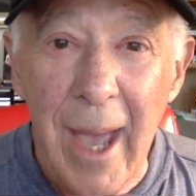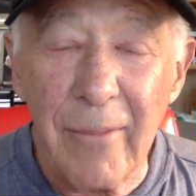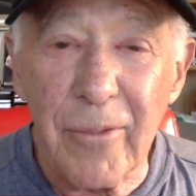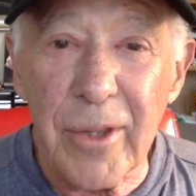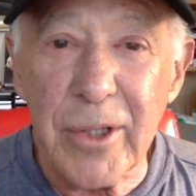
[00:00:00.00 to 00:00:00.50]

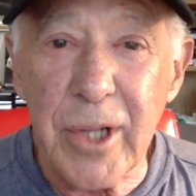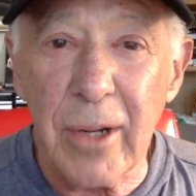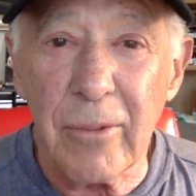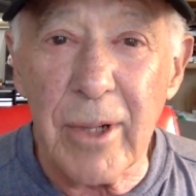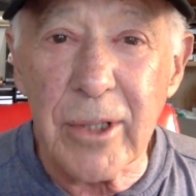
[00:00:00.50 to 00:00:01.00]
and for the
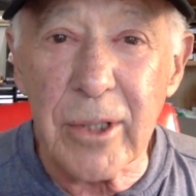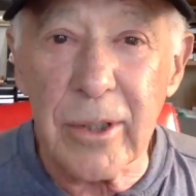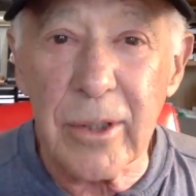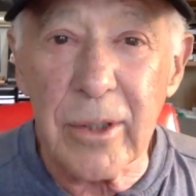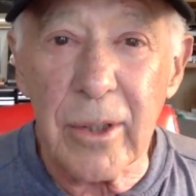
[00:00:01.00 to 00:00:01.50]

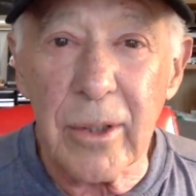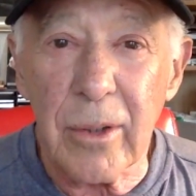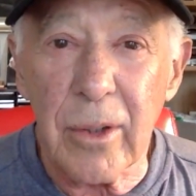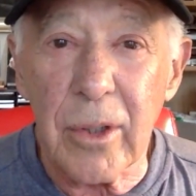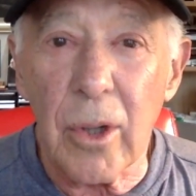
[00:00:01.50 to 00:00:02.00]
generation
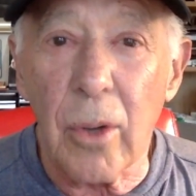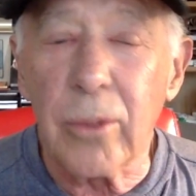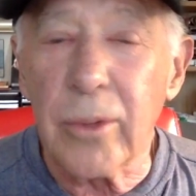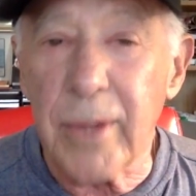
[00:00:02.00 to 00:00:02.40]
older